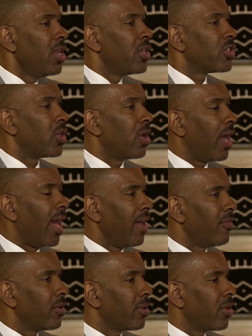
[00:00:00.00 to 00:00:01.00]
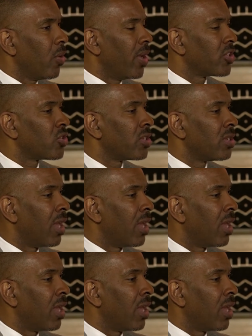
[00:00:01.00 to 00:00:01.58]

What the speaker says: So I have a question